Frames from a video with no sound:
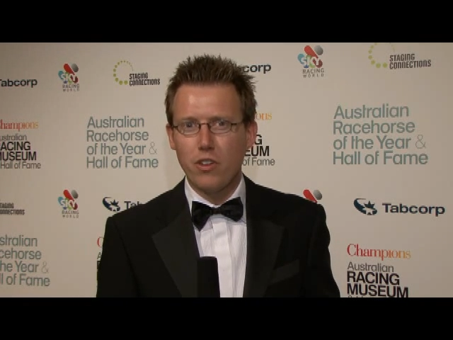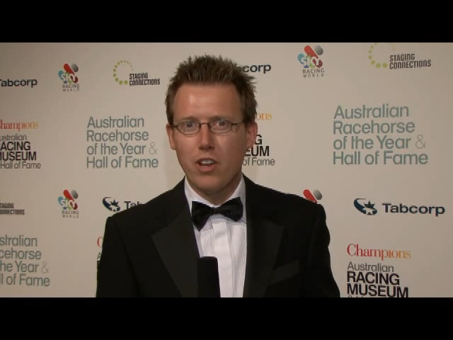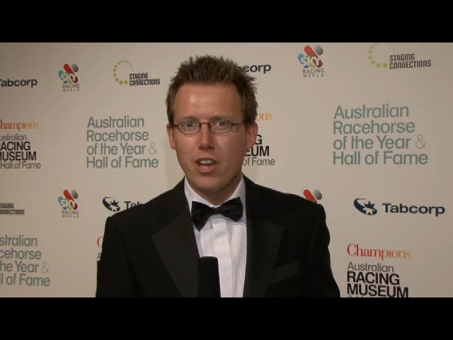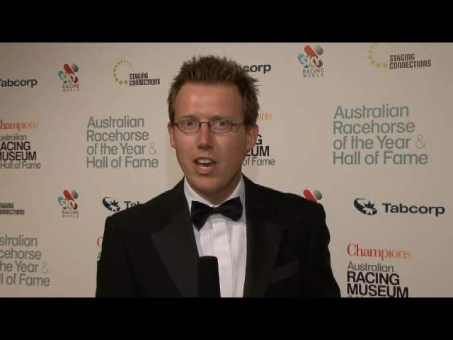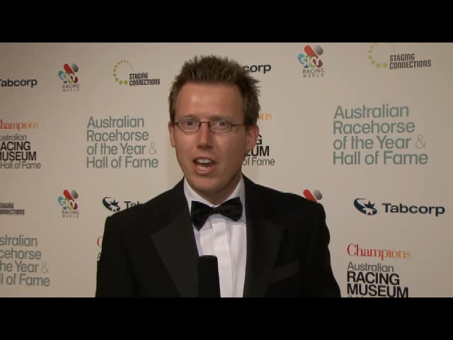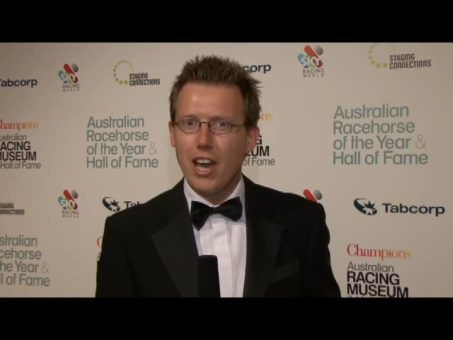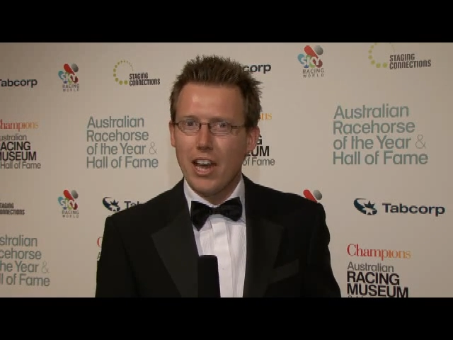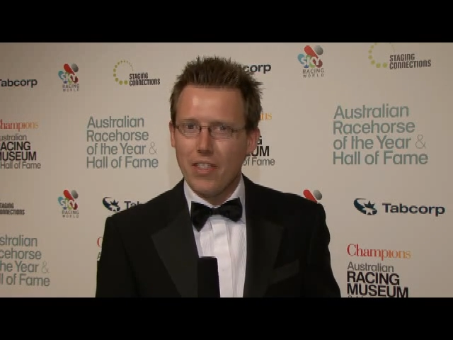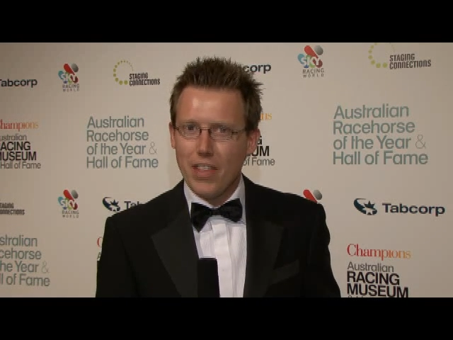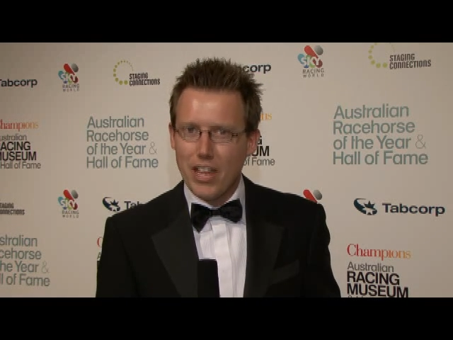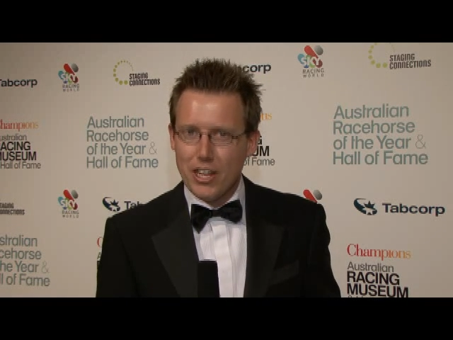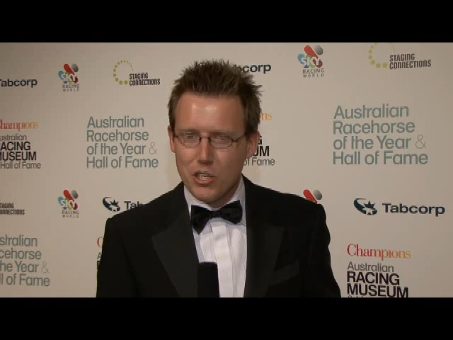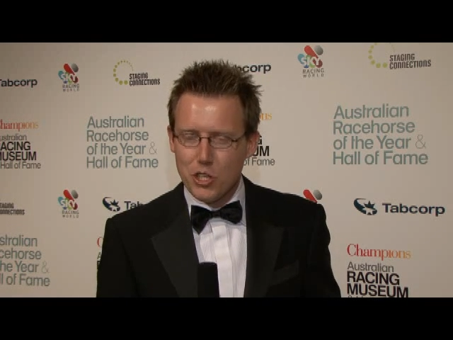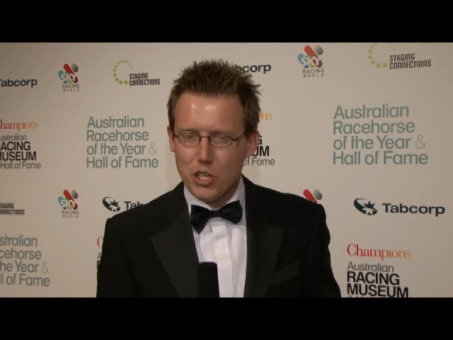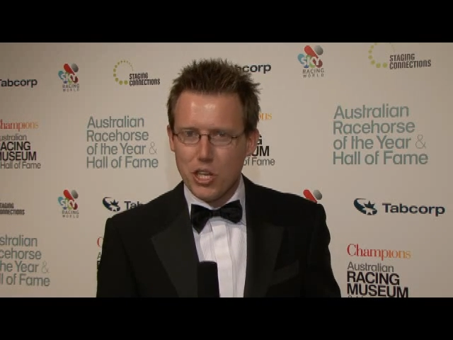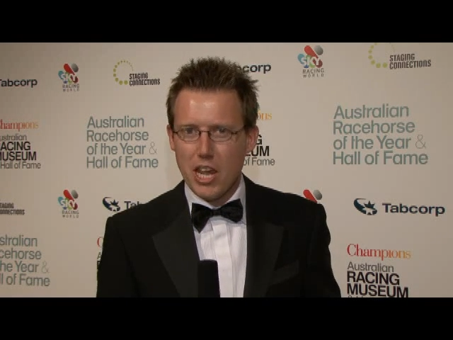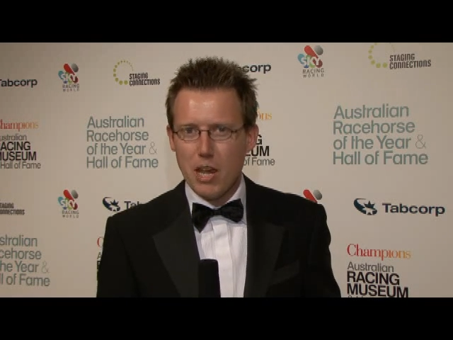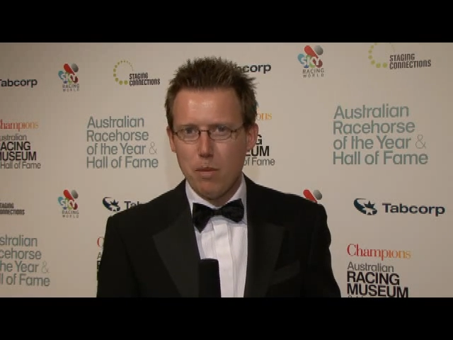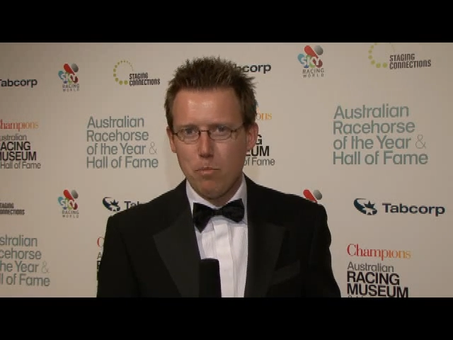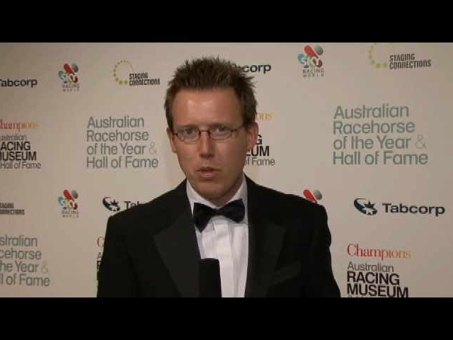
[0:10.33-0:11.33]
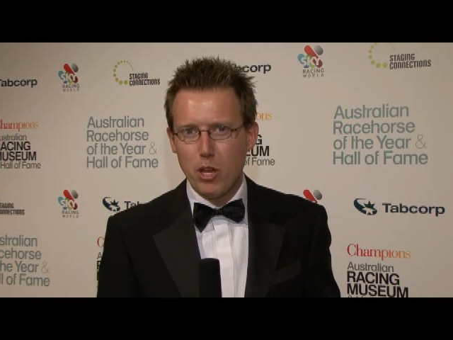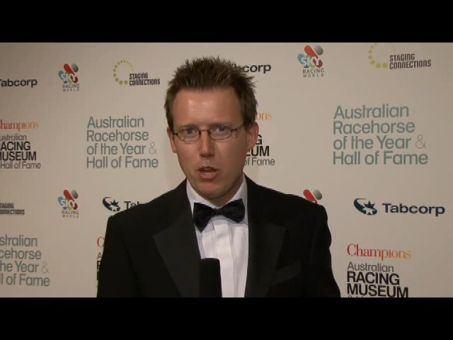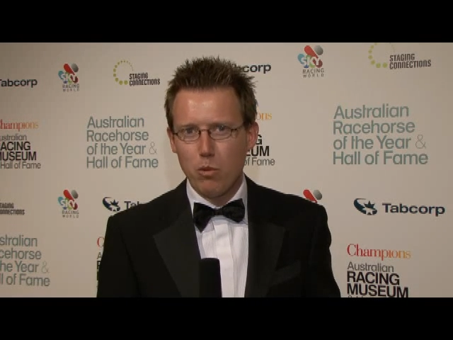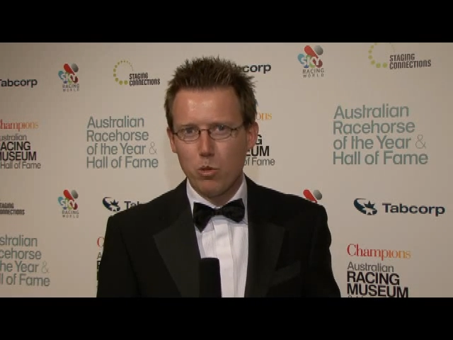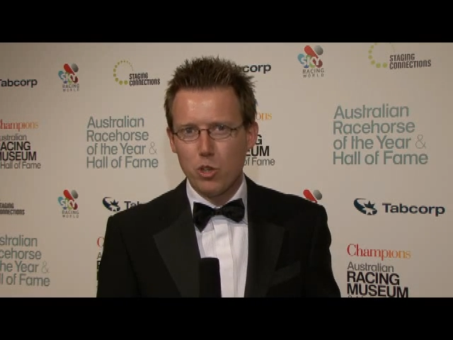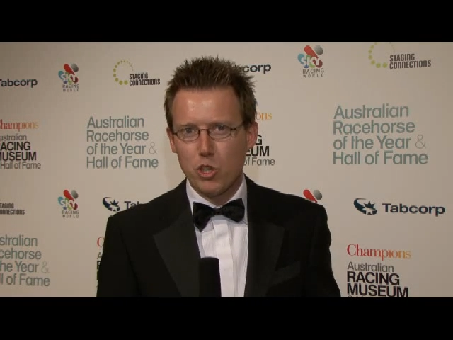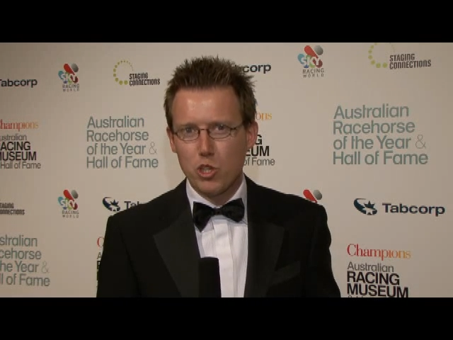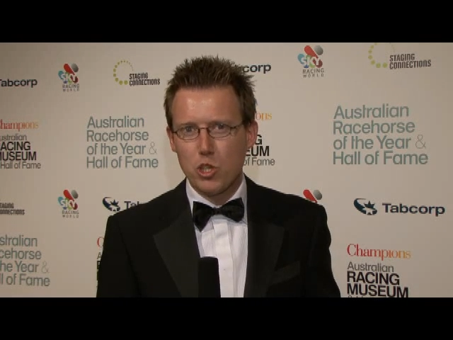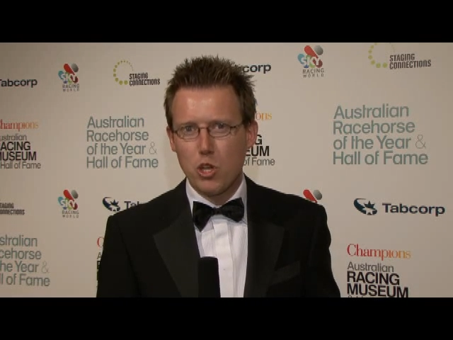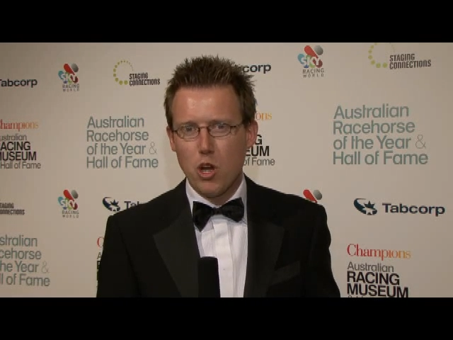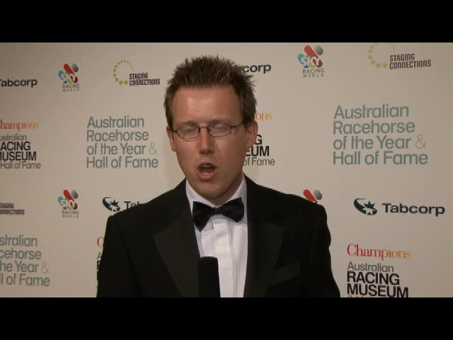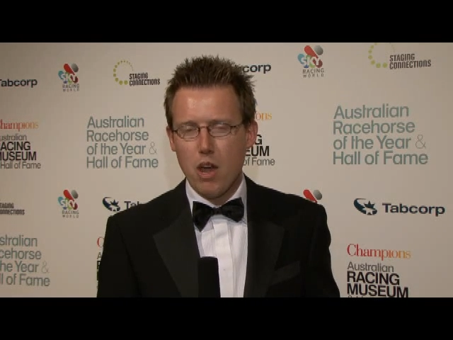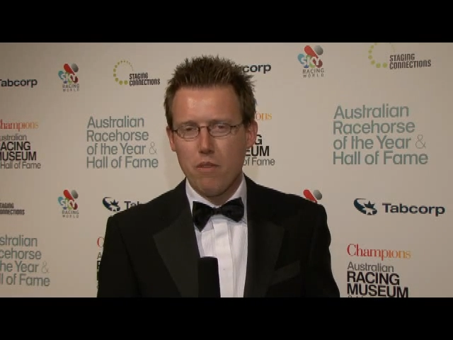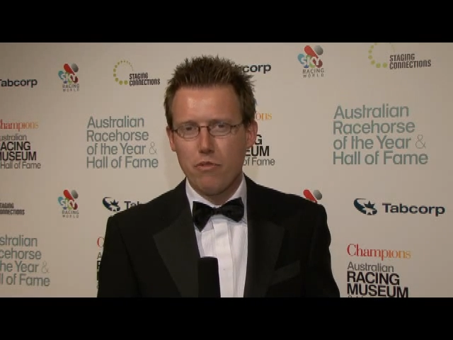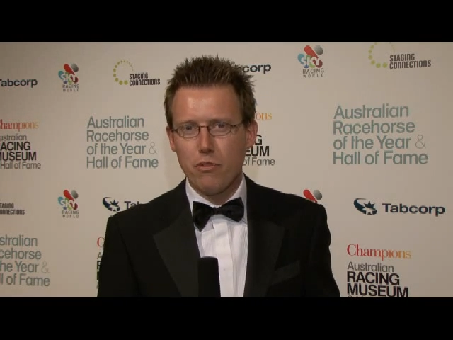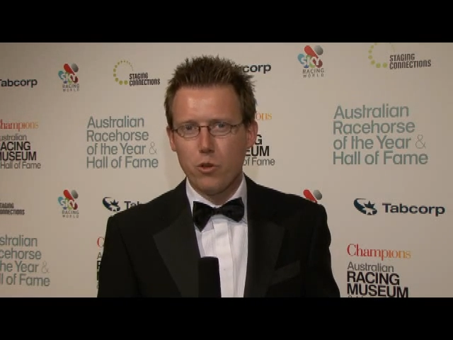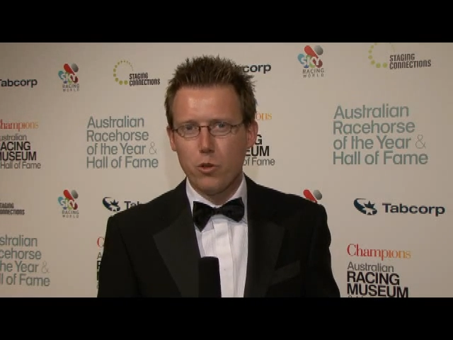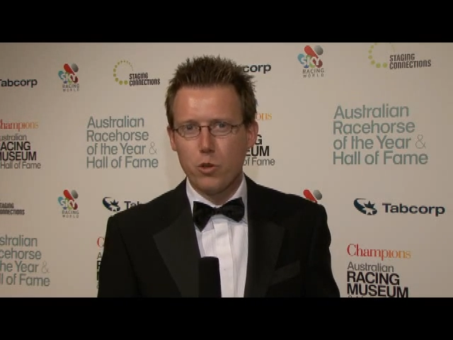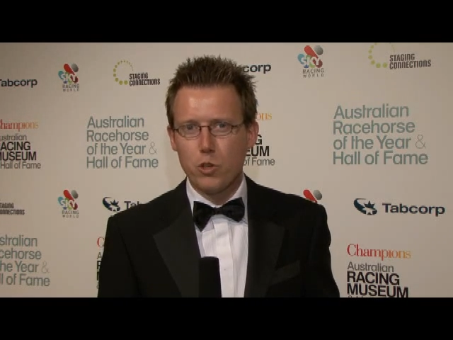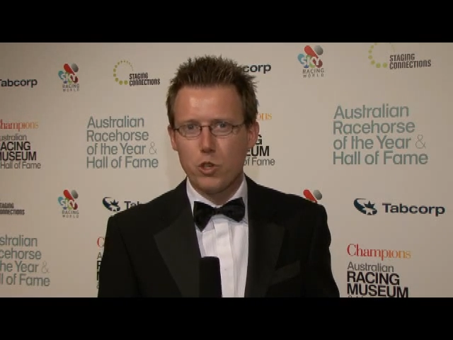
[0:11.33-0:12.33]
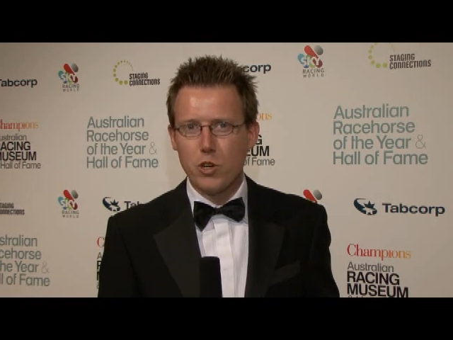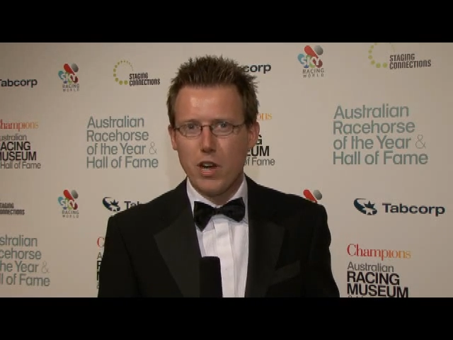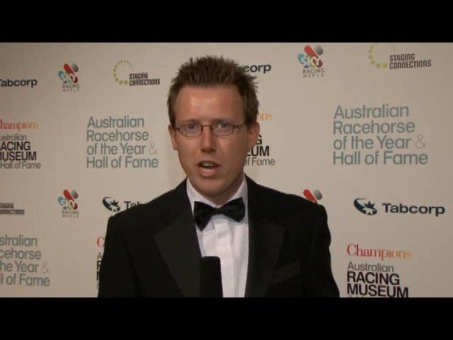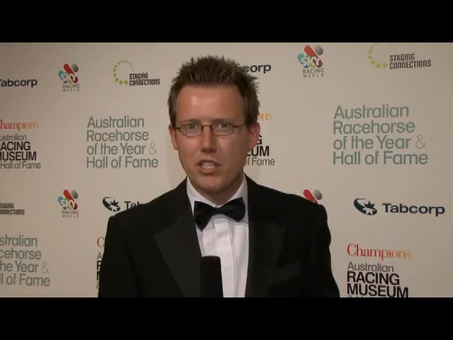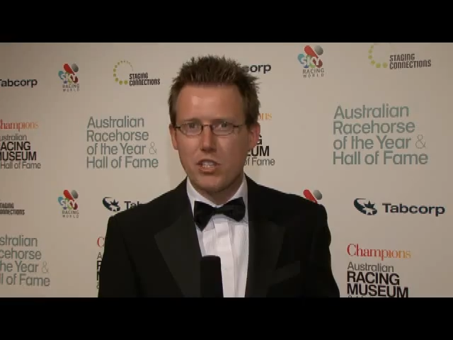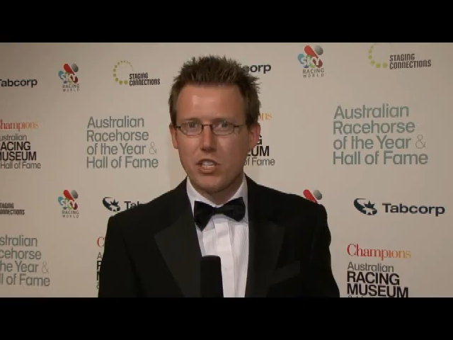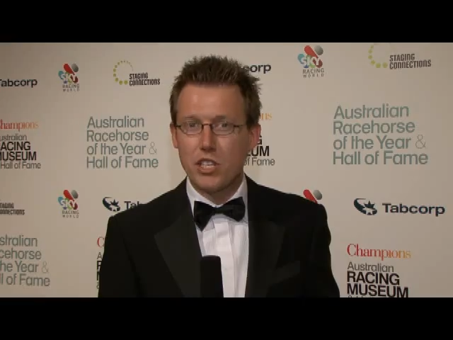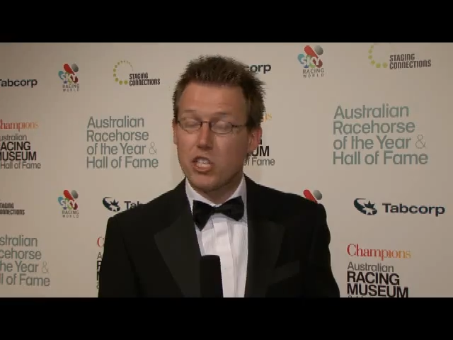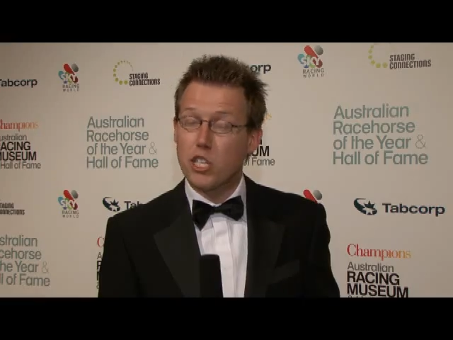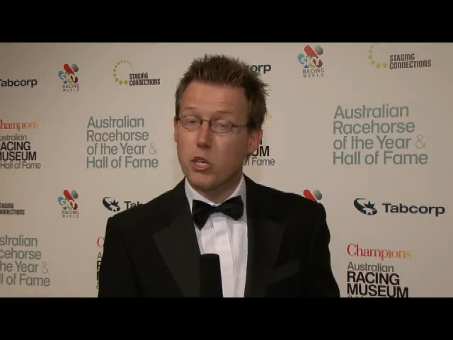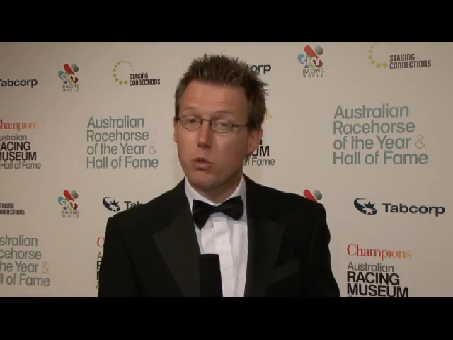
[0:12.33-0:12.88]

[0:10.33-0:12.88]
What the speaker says: and that champion was Typhoon Tracy.